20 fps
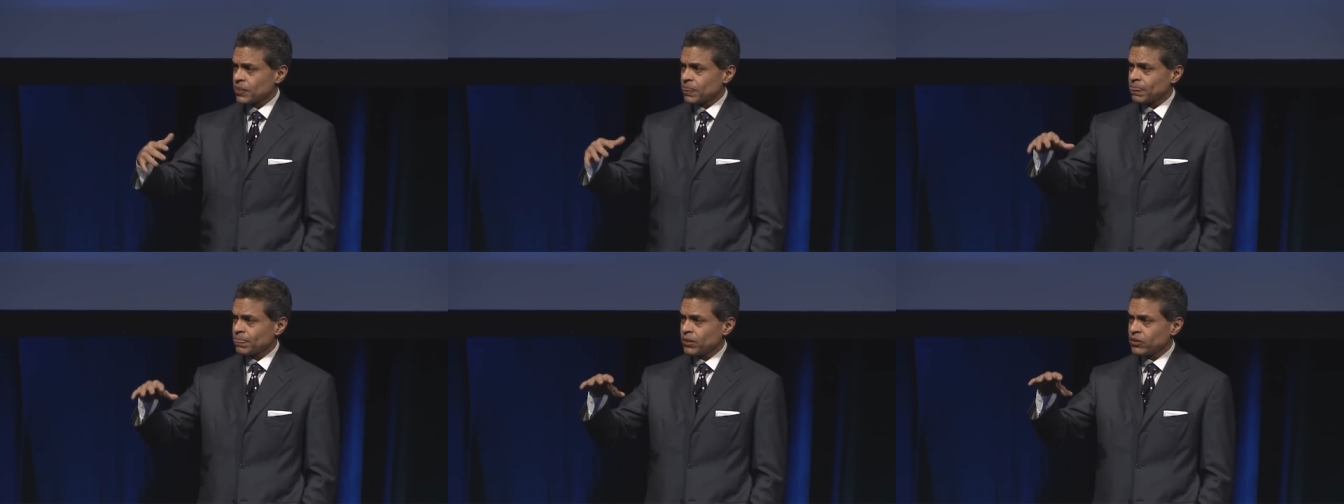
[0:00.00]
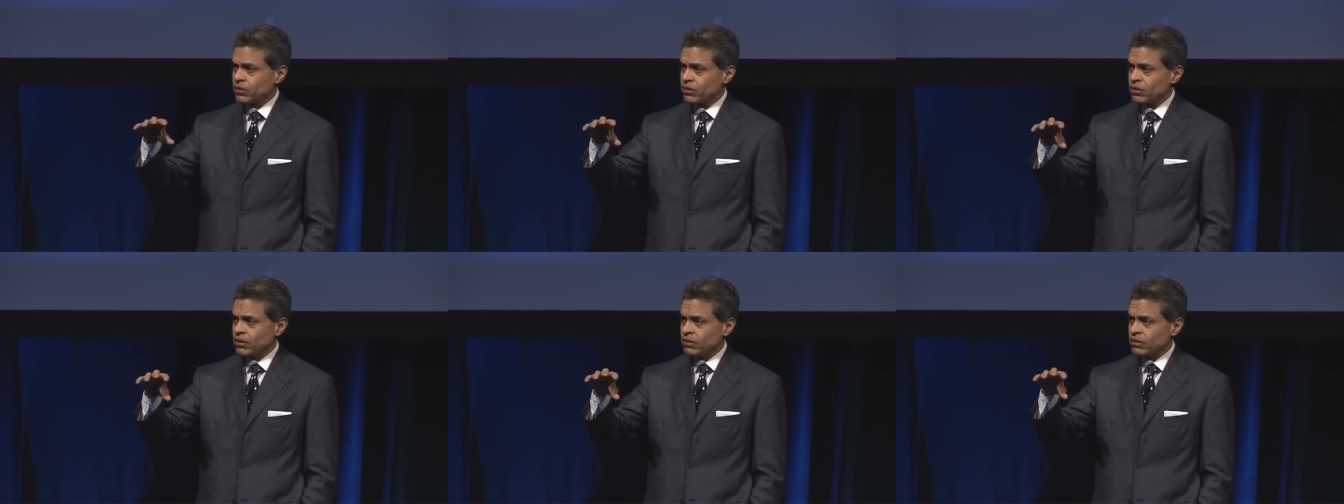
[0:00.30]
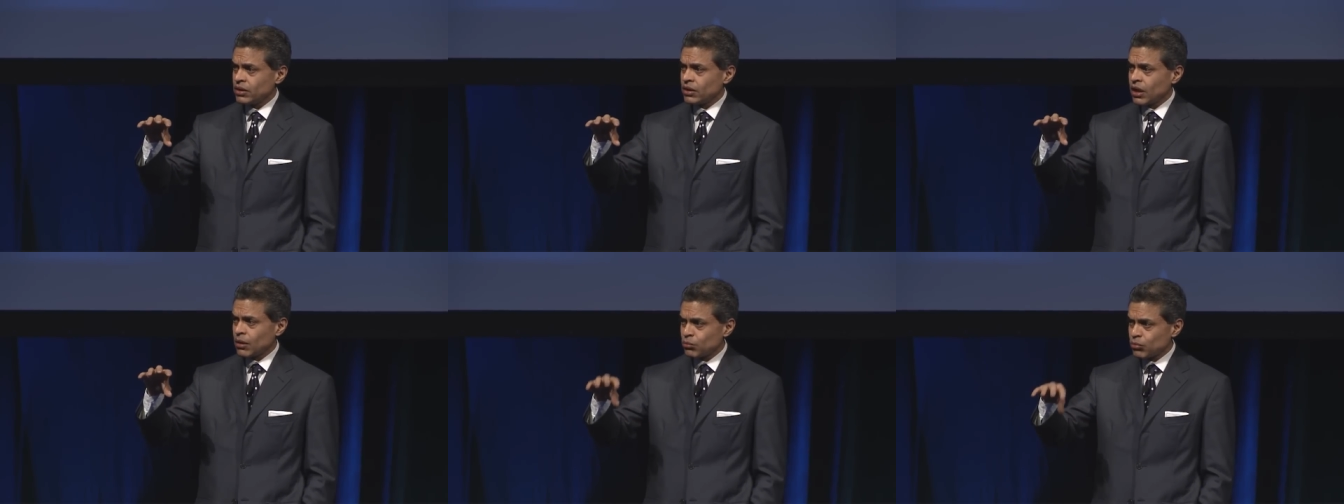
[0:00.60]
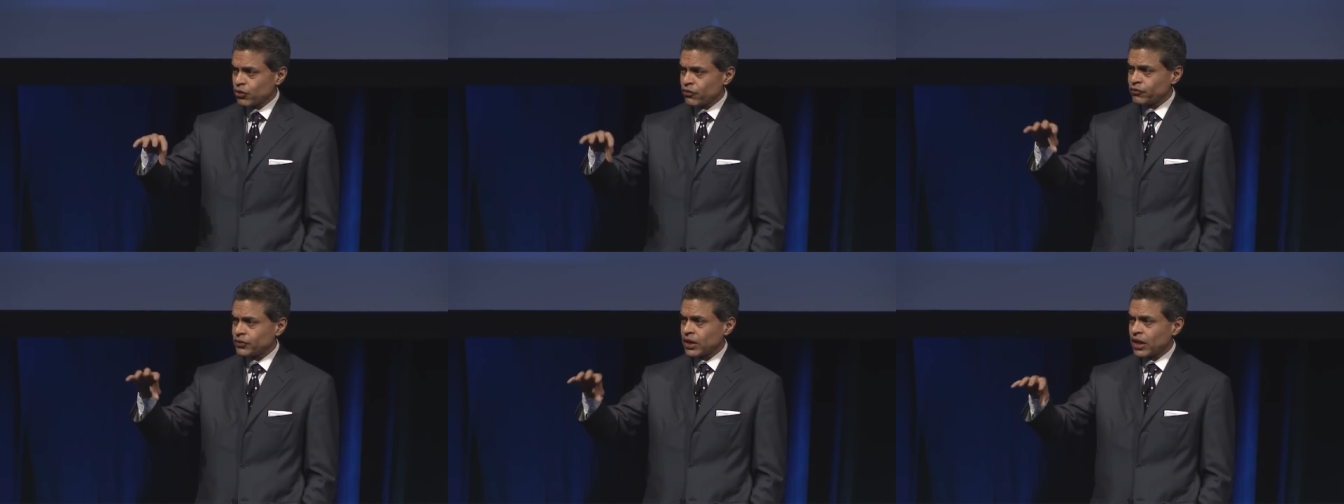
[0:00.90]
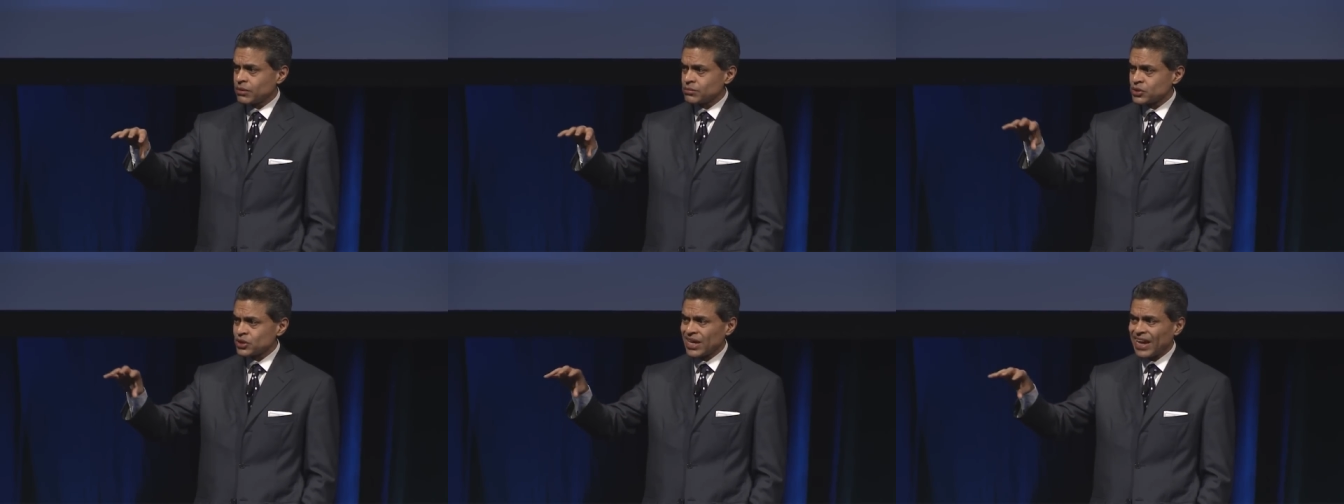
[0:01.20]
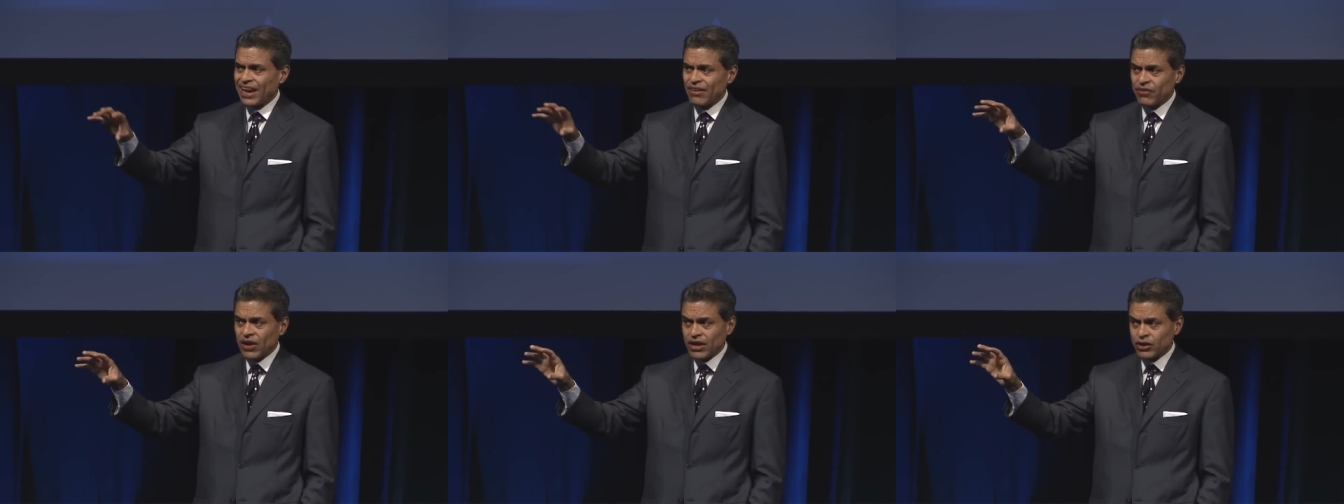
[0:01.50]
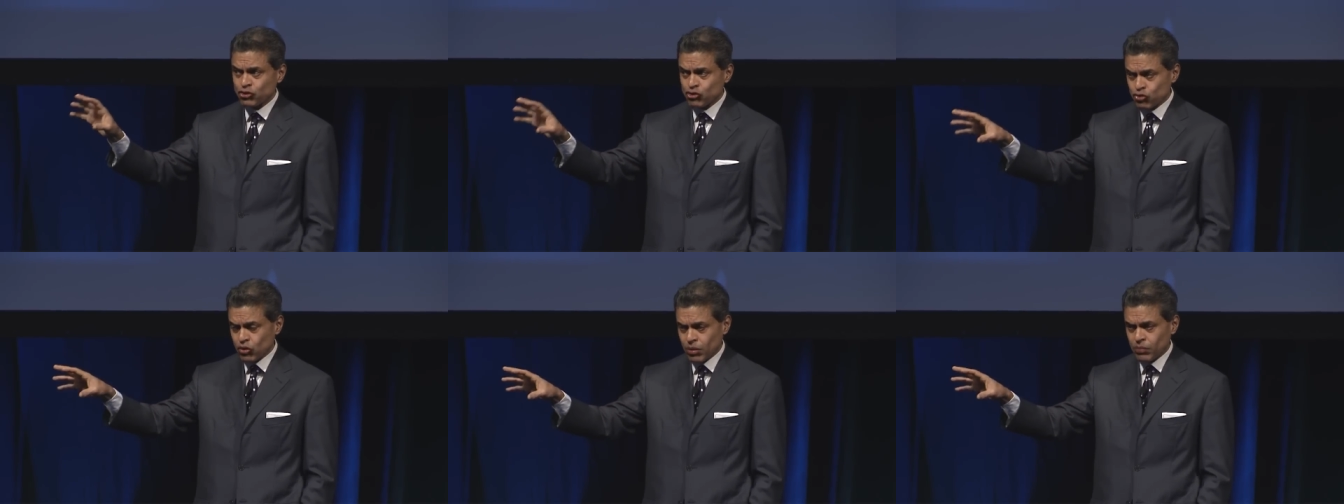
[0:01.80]
the number of times they have
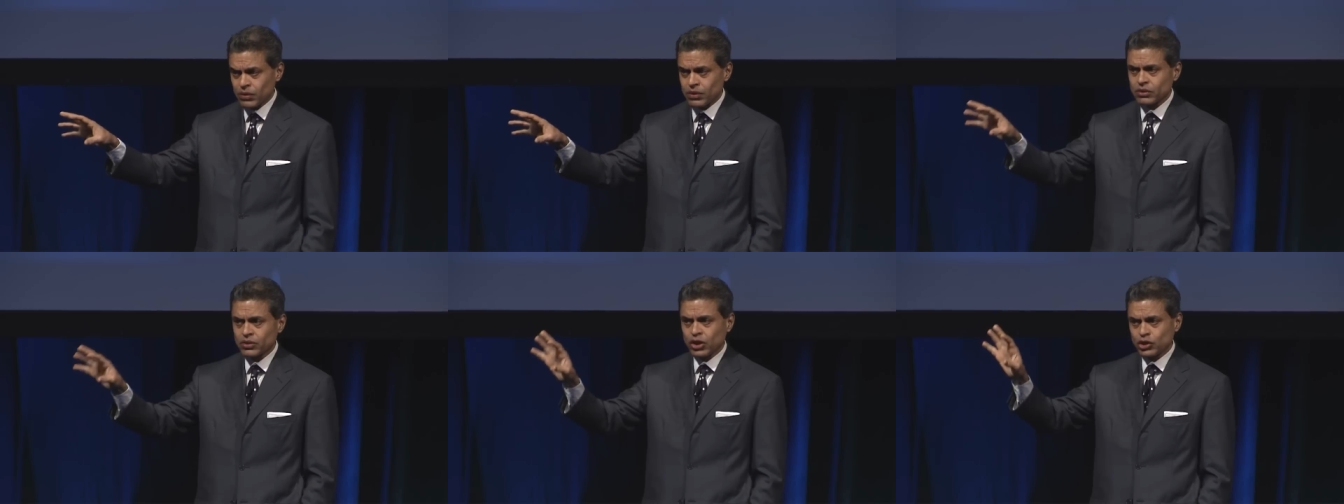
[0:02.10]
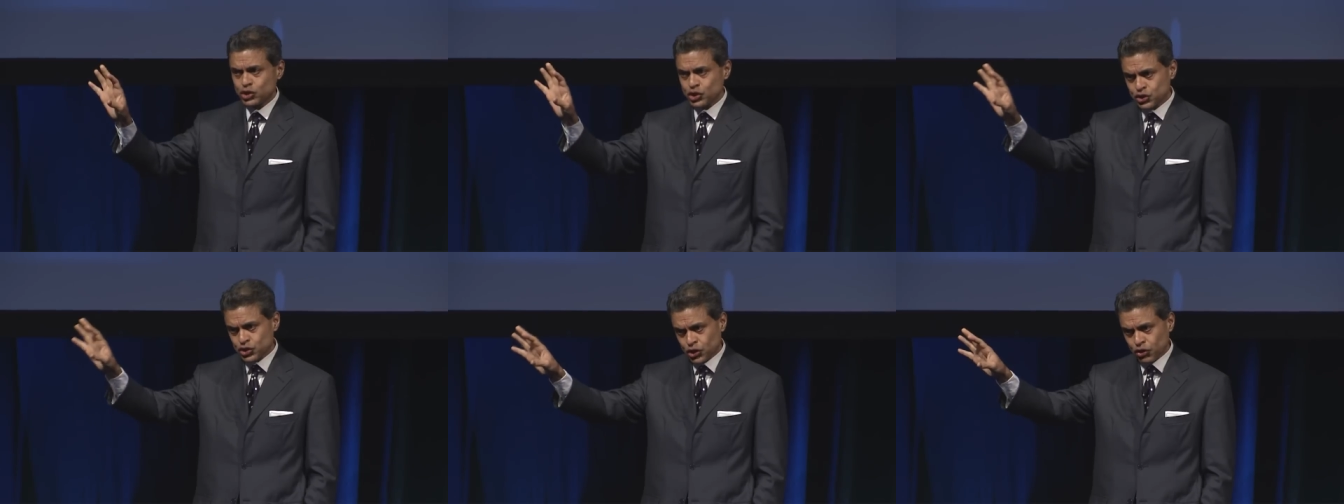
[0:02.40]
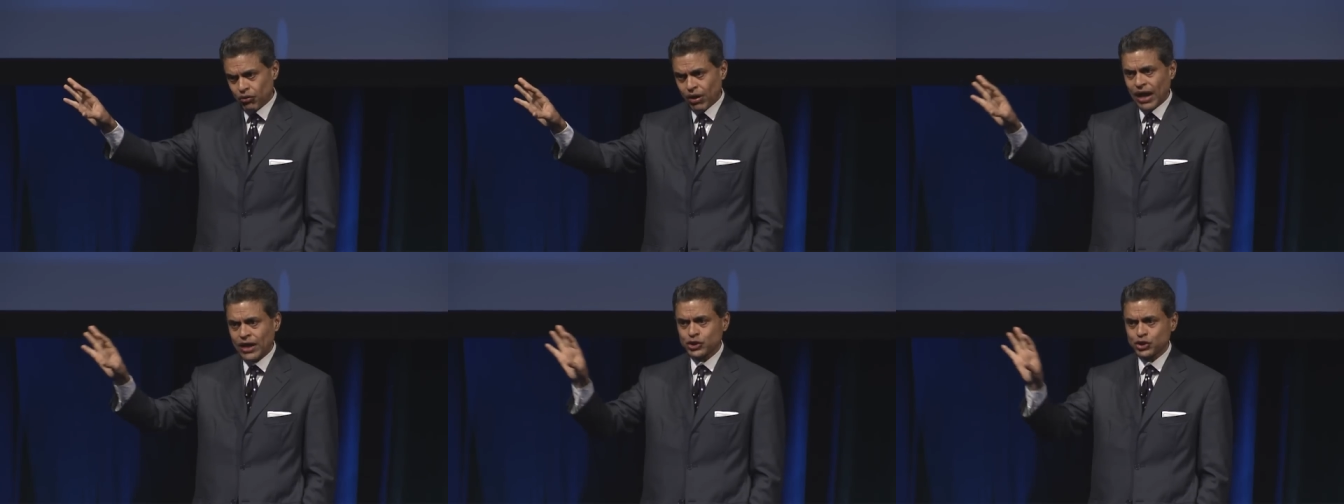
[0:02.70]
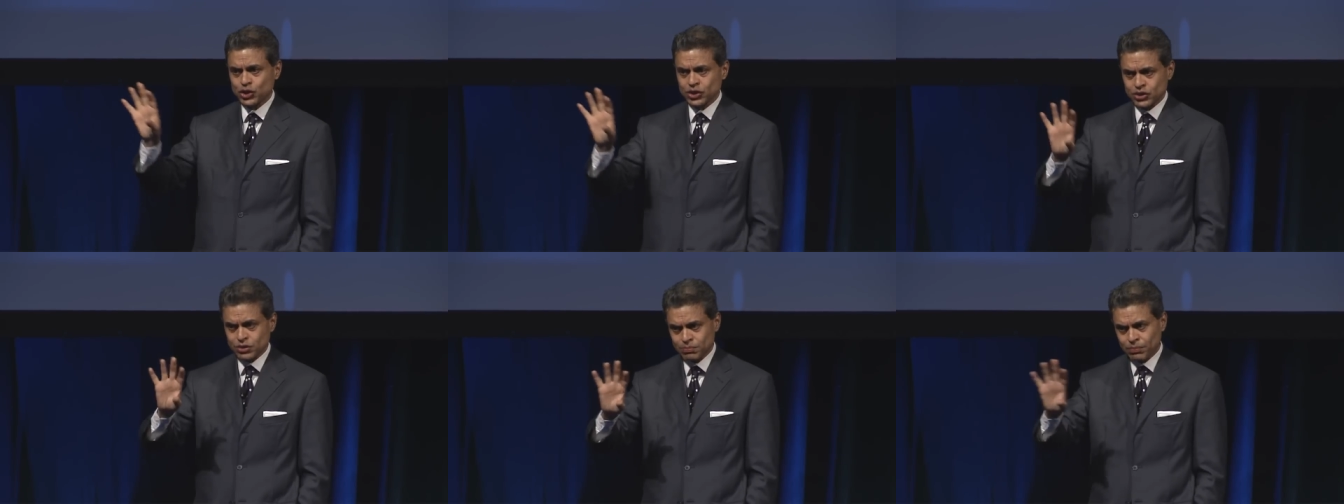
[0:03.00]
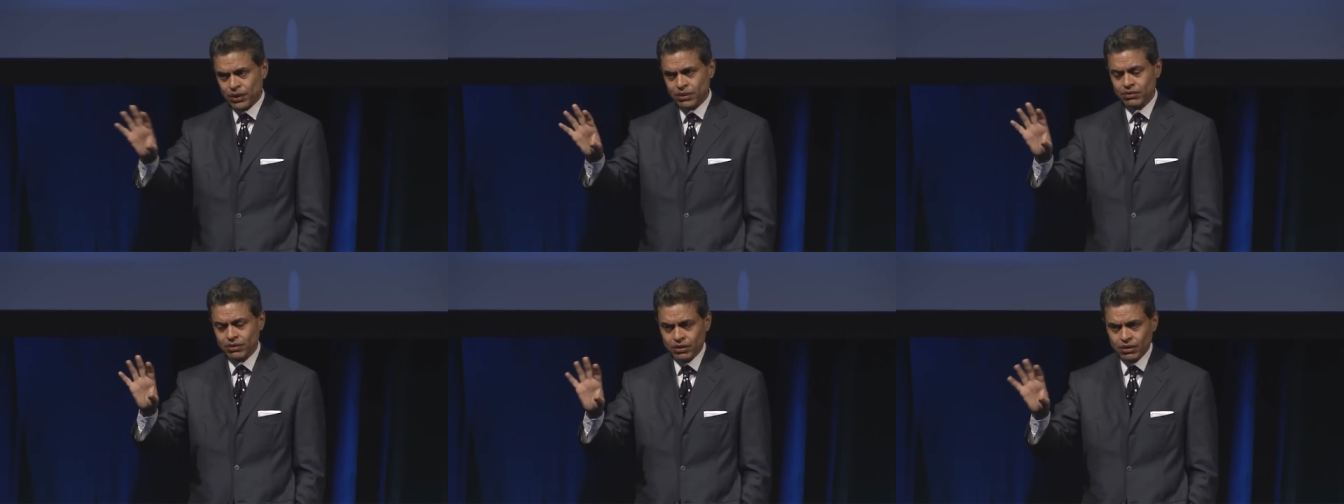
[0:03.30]
had trouble, not just crashes, but